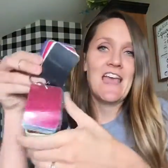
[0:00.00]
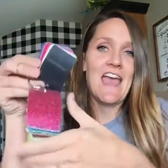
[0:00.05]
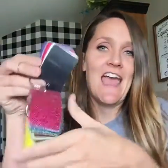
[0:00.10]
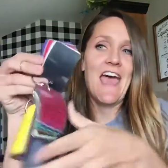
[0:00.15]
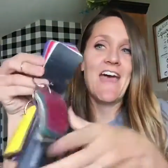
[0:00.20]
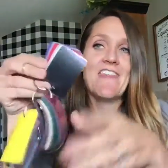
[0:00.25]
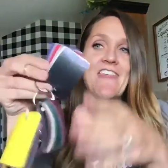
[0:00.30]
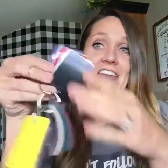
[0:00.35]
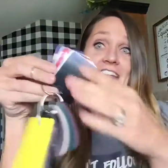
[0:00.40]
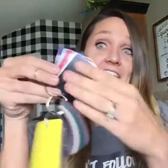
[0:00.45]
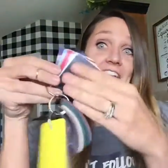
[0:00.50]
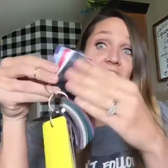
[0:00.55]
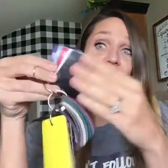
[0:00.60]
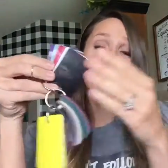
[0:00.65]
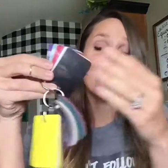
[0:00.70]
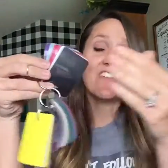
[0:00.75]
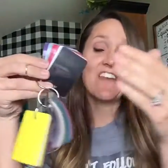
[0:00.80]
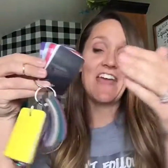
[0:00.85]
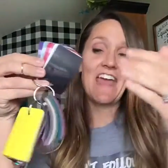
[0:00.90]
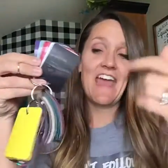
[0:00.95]
And then I
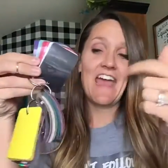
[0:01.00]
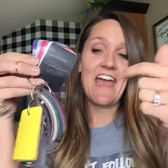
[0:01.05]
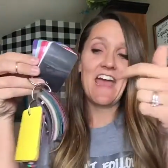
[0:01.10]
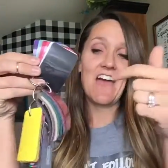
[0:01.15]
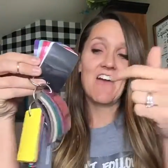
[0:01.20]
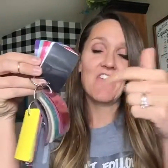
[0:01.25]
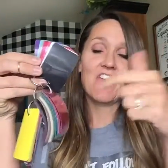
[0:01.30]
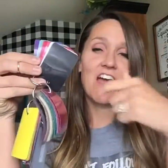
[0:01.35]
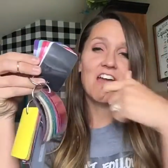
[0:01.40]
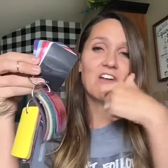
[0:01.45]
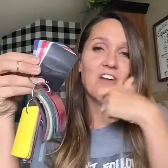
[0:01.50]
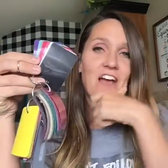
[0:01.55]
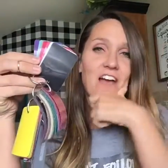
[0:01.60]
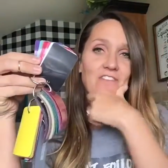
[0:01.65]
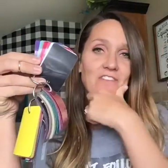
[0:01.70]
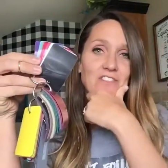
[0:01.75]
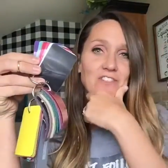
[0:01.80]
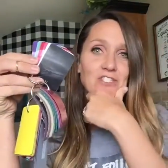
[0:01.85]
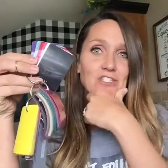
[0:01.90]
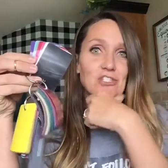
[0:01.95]
don't
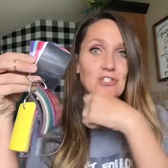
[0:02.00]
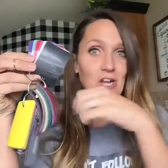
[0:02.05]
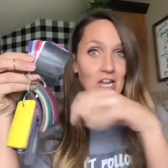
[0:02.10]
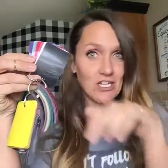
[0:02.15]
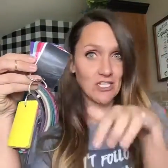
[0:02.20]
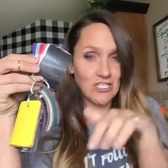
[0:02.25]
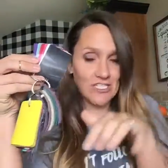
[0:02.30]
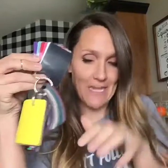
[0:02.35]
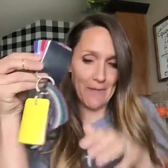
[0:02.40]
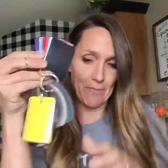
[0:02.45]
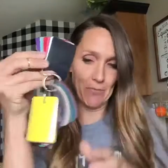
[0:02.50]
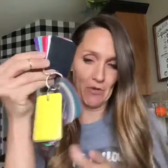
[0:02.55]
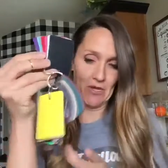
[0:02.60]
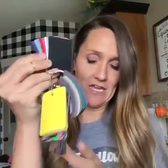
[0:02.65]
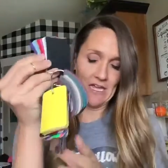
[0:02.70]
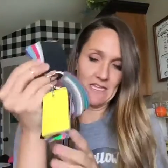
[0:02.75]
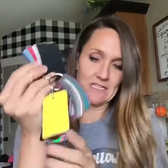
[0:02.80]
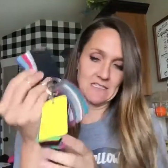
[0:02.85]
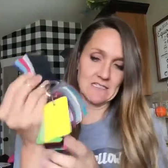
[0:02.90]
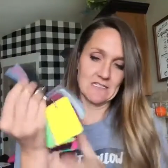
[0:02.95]
have the stretch sample
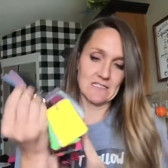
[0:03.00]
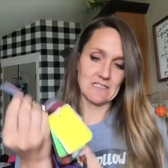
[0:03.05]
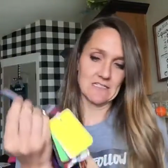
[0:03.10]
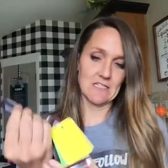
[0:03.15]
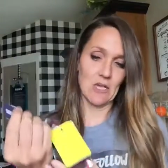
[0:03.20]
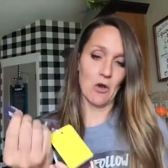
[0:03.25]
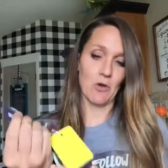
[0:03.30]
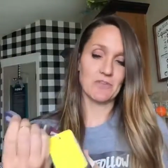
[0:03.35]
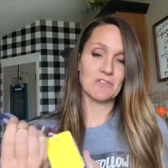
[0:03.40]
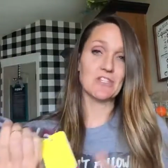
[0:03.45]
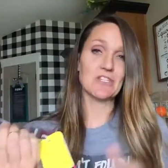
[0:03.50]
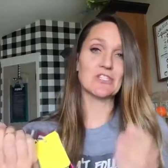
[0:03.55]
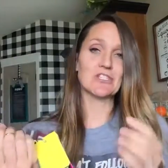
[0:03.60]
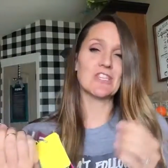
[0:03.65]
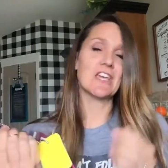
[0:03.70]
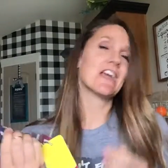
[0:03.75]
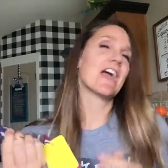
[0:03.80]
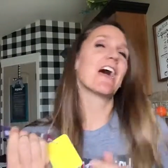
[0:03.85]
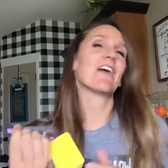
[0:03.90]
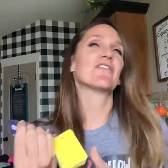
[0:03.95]
kits. So
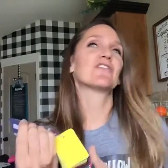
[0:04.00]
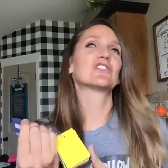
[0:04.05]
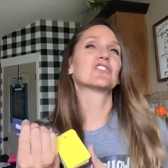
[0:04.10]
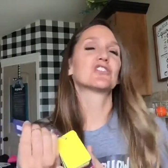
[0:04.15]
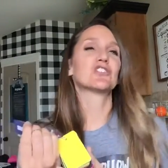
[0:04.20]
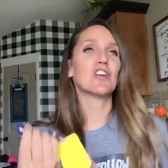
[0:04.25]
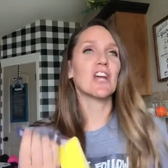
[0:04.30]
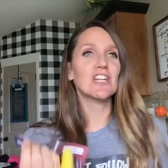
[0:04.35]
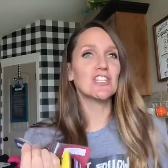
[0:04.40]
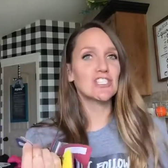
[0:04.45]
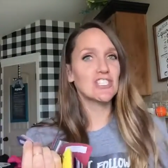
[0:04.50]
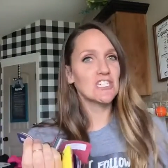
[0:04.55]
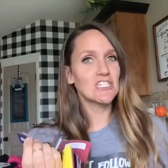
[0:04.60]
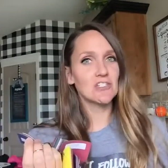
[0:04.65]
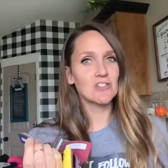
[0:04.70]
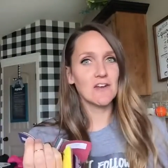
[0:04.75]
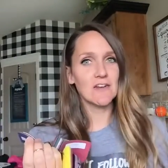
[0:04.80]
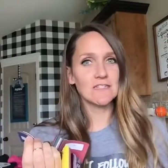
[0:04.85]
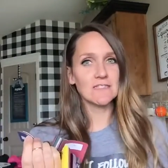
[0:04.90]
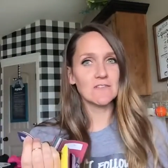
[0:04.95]
they have stretch heat
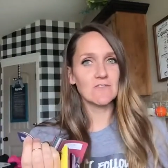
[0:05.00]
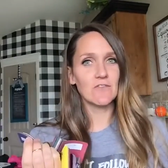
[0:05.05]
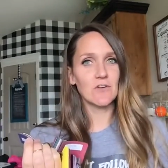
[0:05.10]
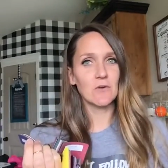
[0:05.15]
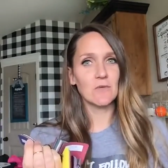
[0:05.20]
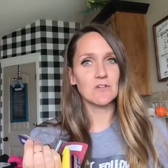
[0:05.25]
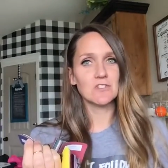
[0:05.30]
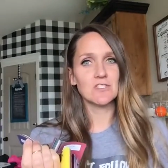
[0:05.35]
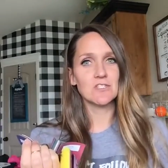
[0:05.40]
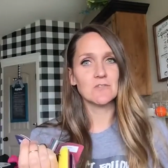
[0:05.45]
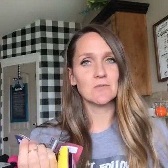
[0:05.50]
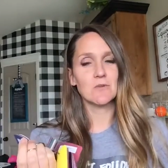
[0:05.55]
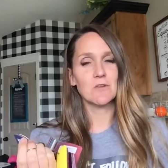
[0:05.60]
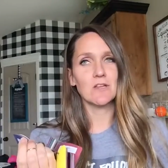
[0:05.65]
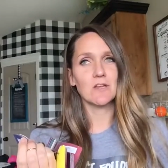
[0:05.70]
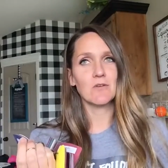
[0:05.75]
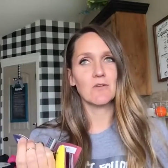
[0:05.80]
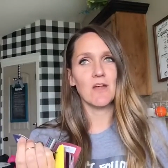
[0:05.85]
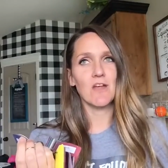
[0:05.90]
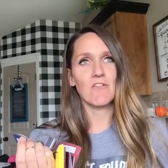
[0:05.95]
transfer, which is
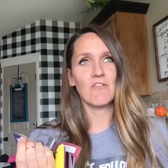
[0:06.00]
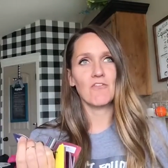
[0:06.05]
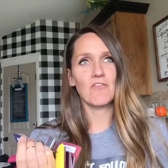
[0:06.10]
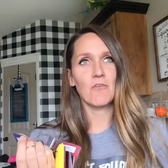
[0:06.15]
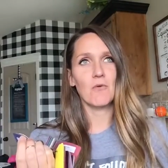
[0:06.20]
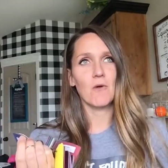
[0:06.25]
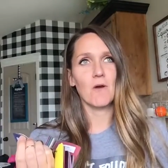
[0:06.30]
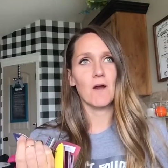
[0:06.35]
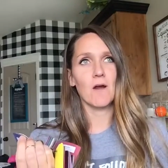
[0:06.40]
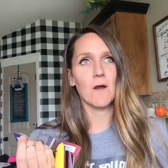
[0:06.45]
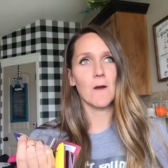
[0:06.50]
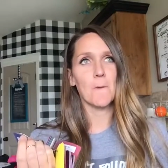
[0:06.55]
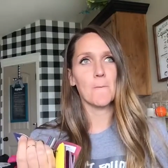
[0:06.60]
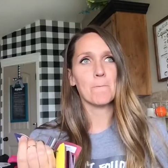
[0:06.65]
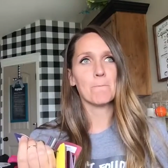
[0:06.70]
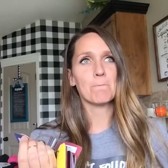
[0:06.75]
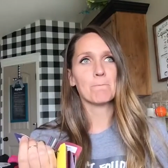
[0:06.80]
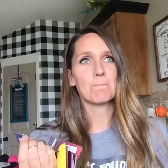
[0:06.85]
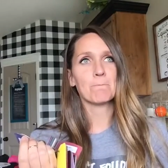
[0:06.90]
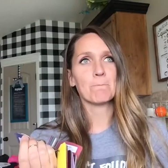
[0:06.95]
really great for
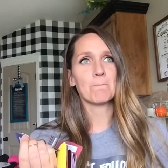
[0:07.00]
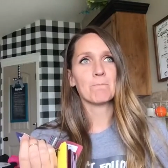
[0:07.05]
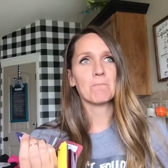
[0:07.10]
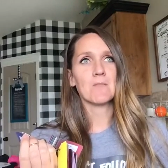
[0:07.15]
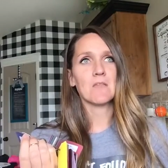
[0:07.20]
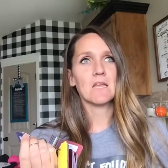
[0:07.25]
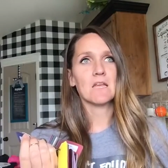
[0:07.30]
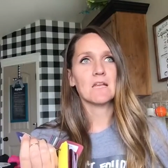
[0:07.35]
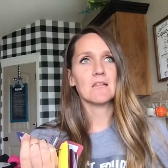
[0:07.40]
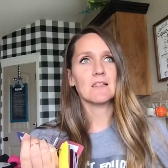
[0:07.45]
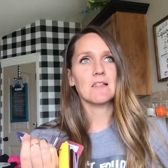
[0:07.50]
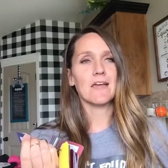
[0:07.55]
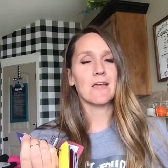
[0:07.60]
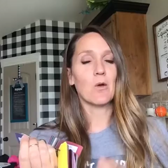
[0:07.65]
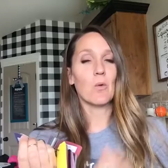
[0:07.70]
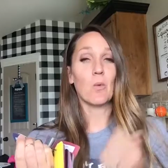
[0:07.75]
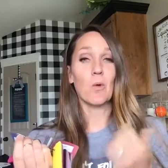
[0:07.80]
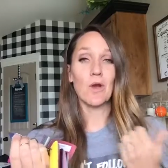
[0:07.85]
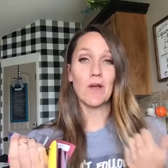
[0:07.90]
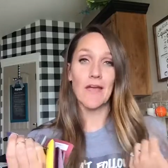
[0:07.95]
like
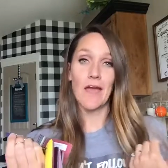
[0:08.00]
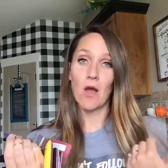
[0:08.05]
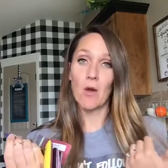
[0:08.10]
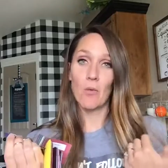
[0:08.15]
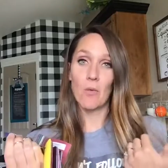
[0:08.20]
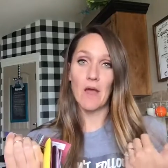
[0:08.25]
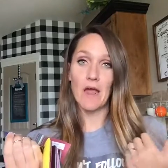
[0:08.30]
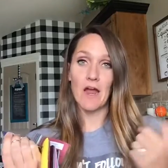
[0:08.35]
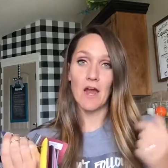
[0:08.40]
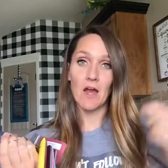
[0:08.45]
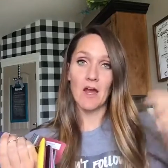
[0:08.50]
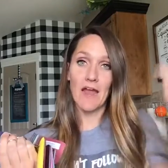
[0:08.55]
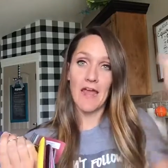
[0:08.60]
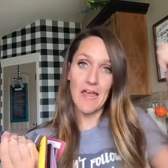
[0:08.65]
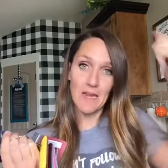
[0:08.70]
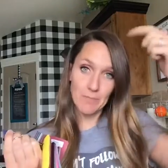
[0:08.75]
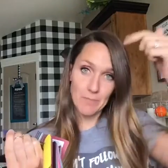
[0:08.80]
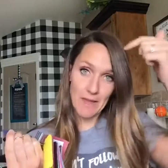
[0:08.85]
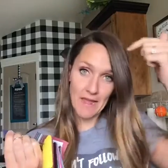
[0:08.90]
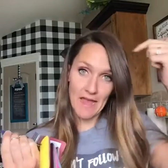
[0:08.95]
workout wear,
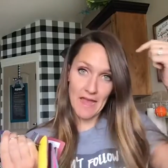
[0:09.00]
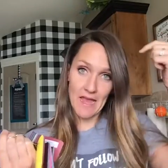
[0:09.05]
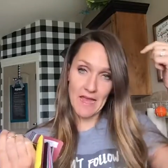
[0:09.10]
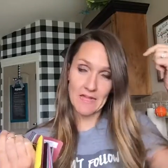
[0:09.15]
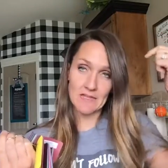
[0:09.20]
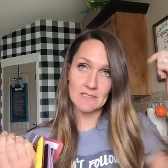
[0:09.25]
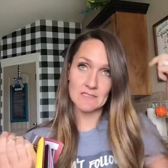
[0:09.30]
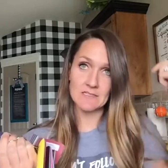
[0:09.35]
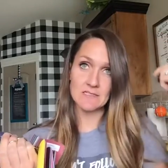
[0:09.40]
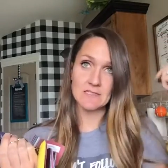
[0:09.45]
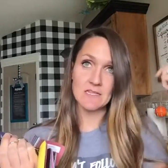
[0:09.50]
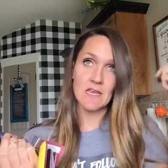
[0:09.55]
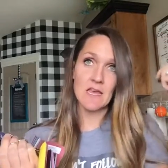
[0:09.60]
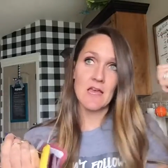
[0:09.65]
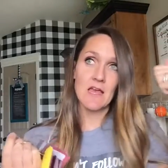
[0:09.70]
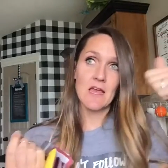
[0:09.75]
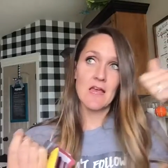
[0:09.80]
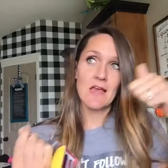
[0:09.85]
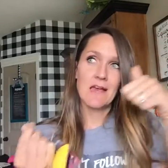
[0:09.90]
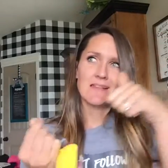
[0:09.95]
headbands,
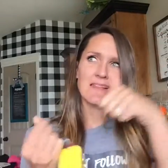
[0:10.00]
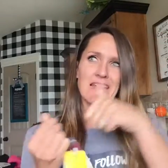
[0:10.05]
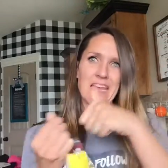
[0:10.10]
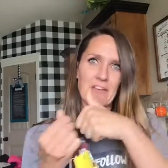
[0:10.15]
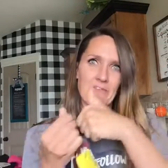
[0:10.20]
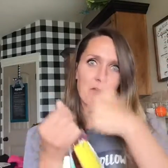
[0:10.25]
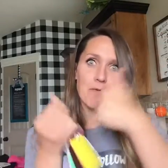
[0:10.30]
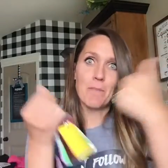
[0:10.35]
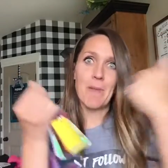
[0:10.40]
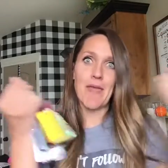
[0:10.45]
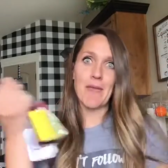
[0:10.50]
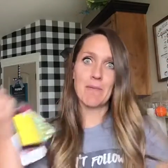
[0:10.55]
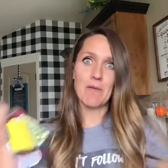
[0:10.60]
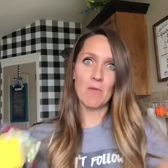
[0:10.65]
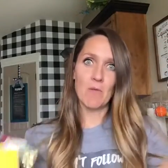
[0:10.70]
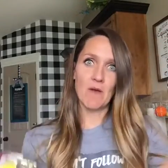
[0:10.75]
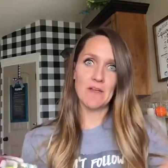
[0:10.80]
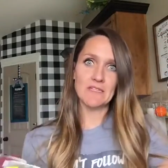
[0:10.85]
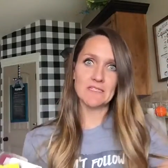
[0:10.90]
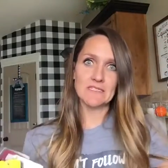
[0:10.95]
like if a baby
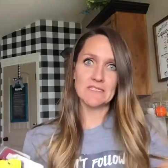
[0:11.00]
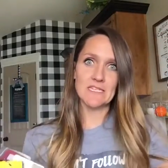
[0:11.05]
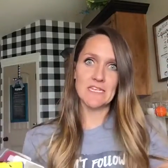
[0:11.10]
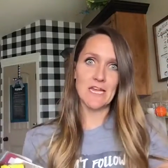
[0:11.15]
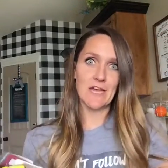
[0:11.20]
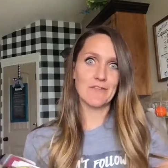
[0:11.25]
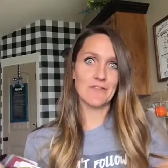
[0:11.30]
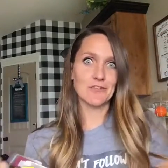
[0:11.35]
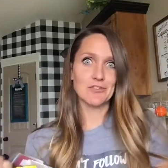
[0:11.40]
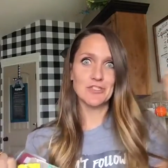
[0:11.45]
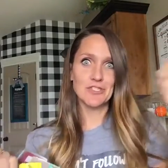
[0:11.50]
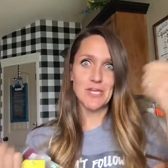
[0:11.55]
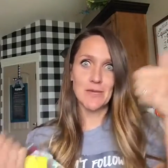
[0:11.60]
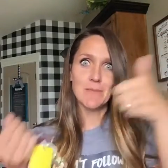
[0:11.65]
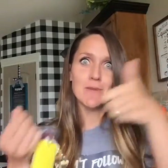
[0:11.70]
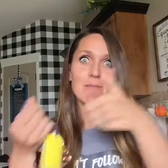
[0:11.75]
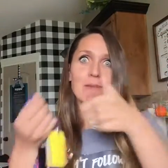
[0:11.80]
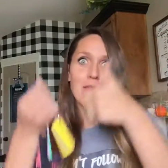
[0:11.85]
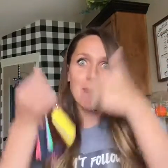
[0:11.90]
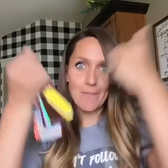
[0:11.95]
onesie, you got those
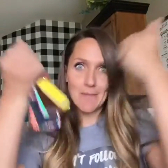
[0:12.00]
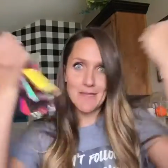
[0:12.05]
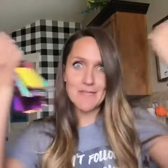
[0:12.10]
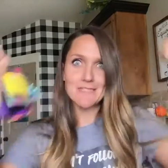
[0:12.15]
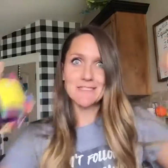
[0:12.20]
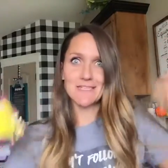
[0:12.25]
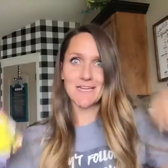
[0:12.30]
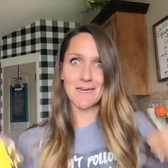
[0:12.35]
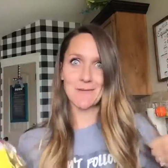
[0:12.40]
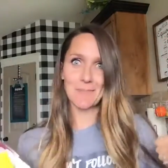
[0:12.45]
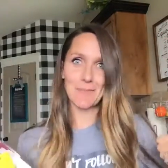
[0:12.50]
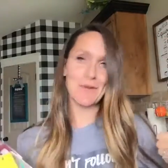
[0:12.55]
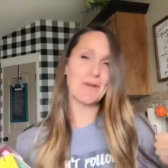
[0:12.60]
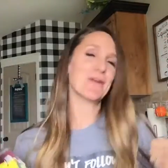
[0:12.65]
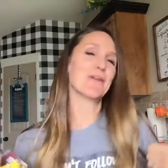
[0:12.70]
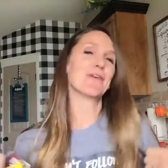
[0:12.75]
chubby babies, and you got to put it